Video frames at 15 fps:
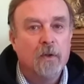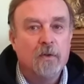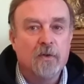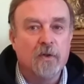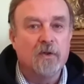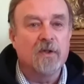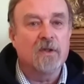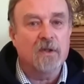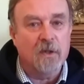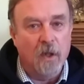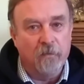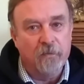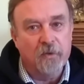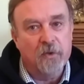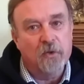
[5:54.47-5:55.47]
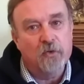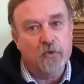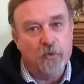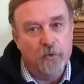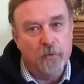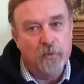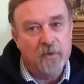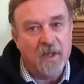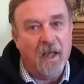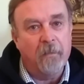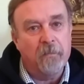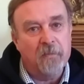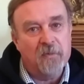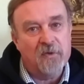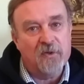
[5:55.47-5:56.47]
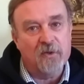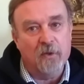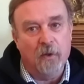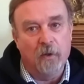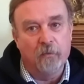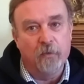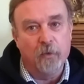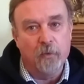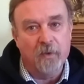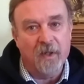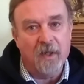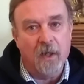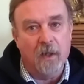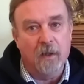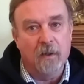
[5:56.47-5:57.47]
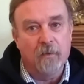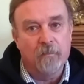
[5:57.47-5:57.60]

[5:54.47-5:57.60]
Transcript: to discover the true depths of who they are.